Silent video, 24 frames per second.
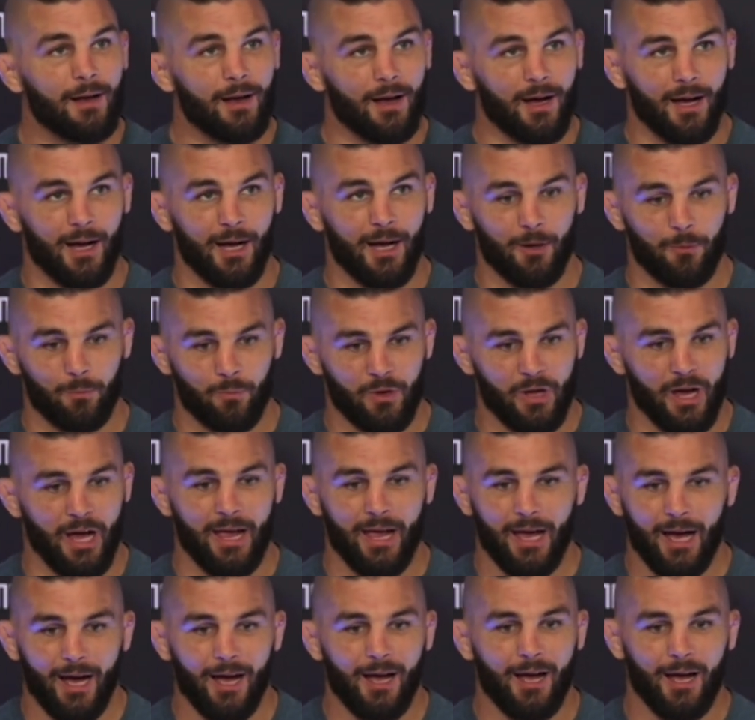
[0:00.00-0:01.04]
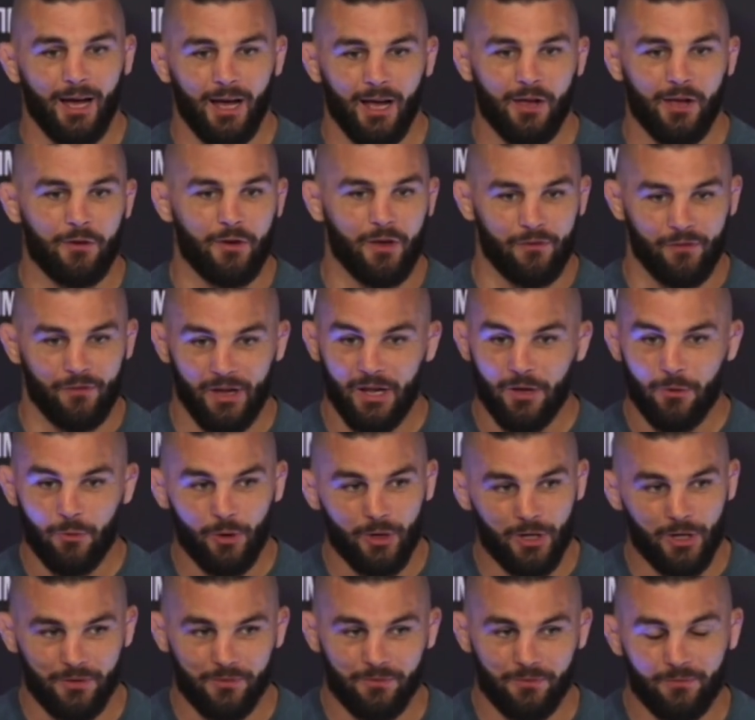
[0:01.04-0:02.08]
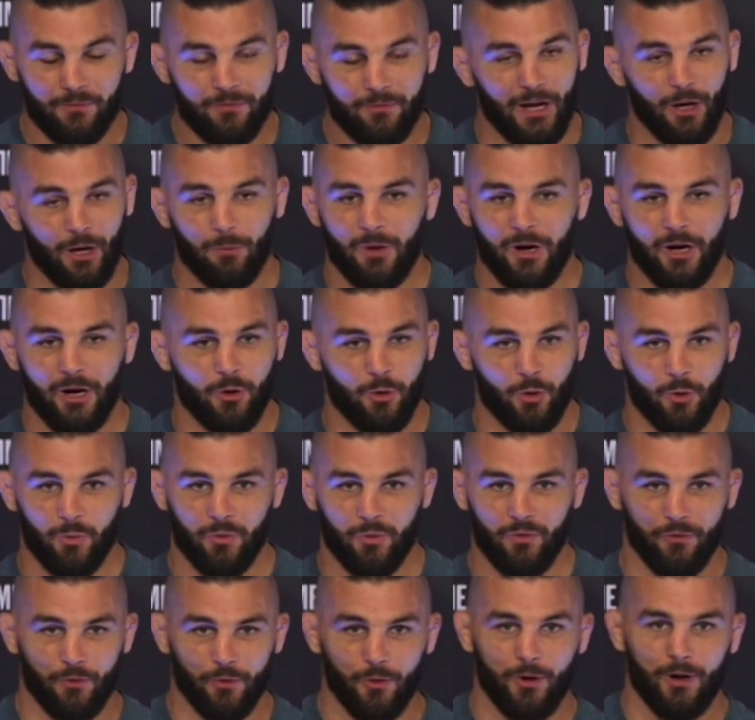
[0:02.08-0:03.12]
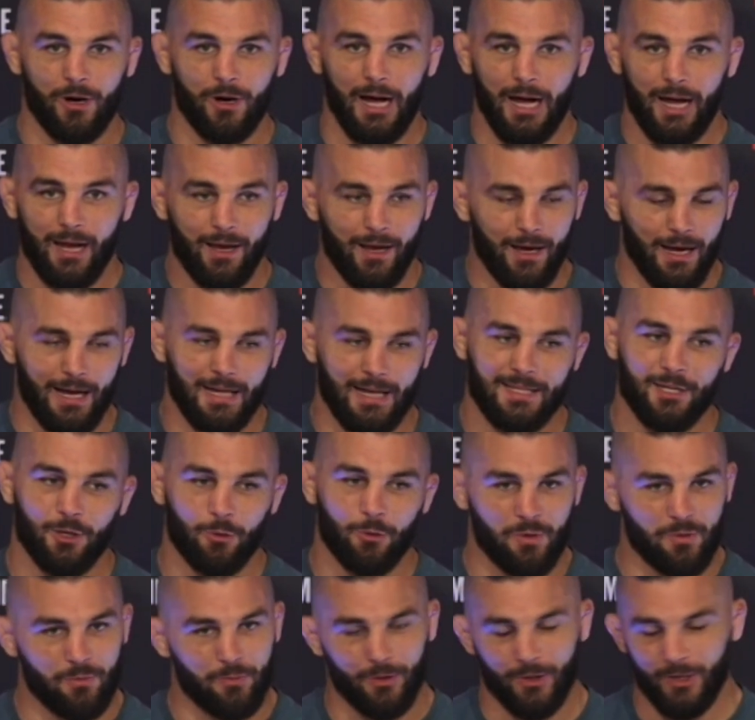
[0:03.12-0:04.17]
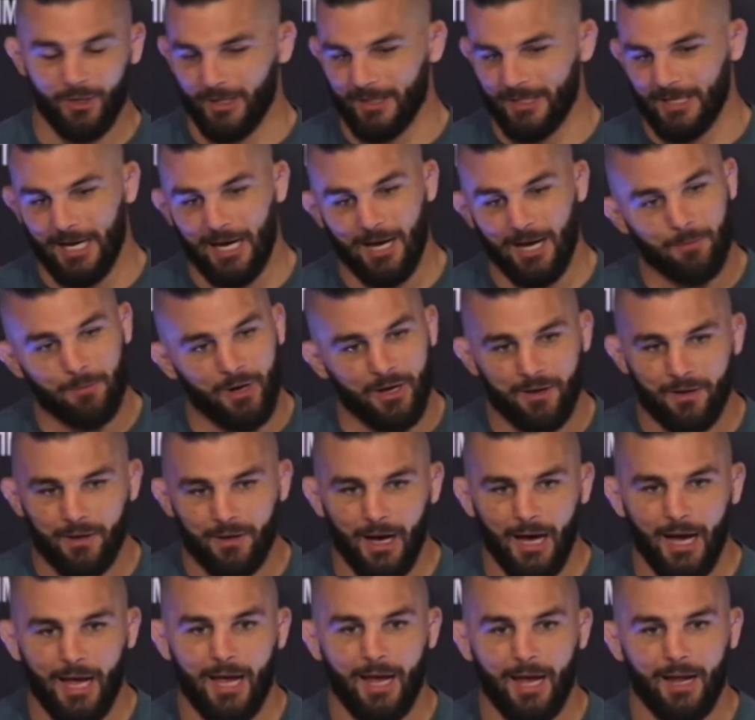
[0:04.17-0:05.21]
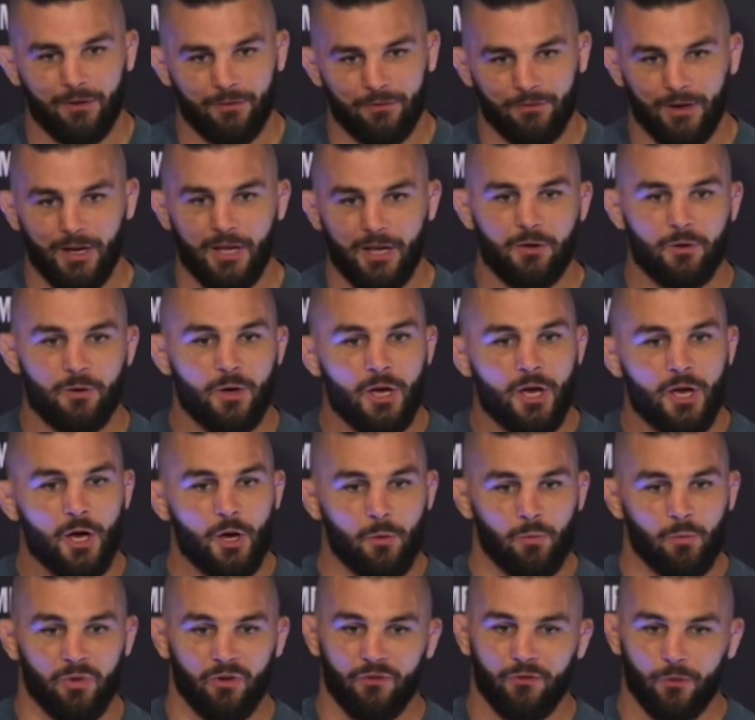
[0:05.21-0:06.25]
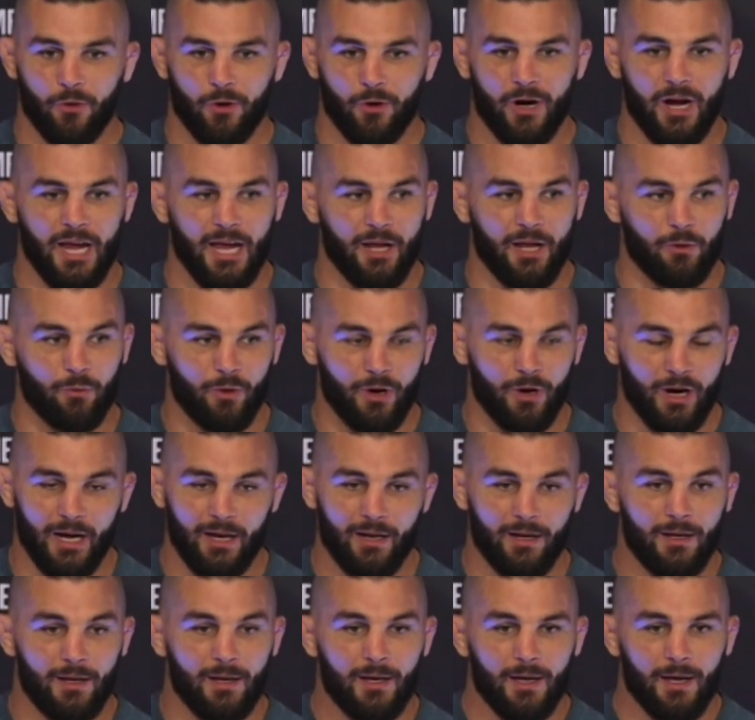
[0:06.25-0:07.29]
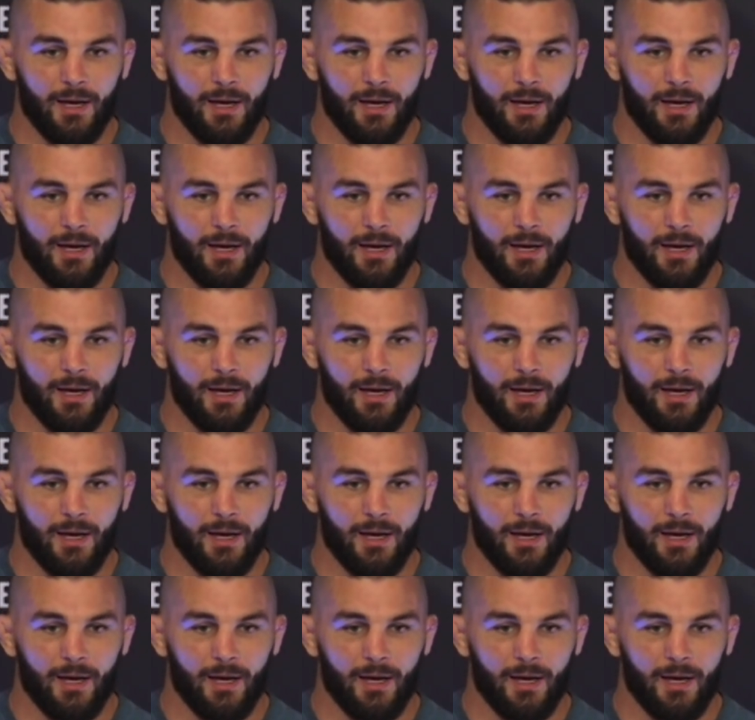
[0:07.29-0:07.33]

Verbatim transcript: If anyone had followed my career before, I tell people all the time, I had a fight beforehand where